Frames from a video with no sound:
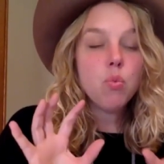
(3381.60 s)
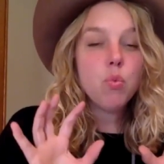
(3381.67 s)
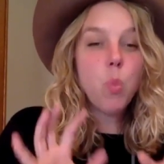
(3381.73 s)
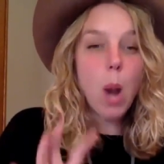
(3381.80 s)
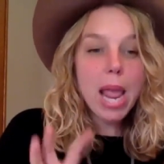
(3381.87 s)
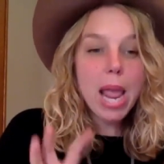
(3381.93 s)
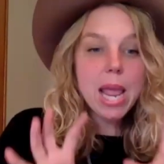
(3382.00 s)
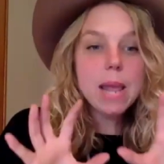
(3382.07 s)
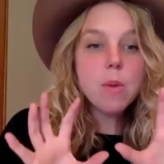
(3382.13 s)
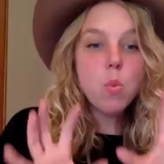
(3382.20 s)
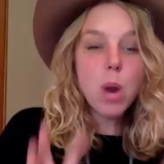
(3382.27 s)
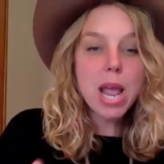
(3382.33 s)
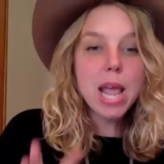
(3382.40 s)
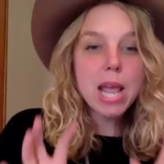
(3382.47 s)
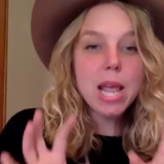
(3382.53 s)
way,
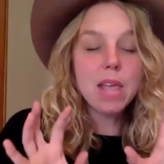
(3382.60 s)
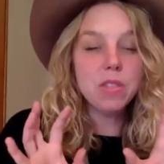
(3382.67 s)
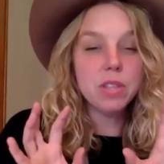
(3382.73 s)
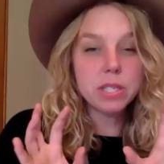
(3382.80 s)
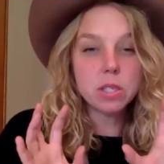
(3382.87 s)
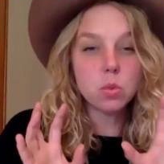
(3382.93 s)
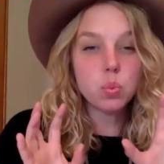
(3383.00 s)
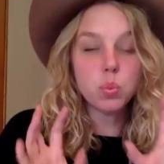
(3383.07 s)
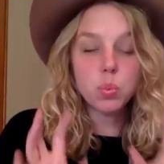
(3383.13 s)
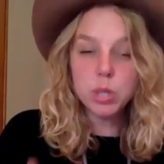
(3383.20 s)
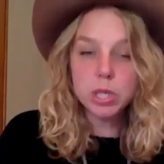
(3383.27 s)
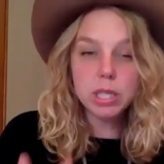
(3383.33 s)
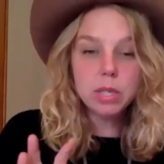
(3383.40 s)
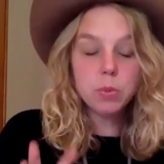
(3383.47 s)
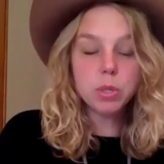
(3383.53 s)
way, and this is
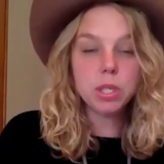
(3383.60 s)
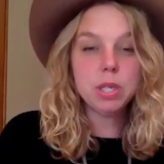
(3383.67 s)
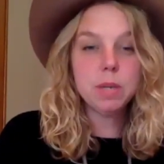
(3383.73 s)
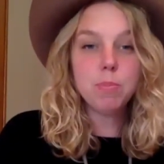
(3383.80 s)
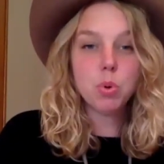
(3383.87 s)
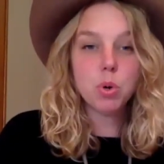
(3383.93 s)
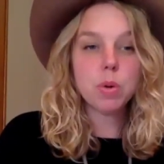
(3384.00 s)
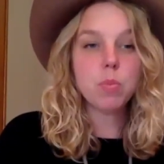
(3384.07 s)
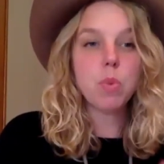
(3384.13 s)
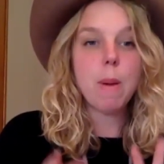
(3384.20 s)
really, really important.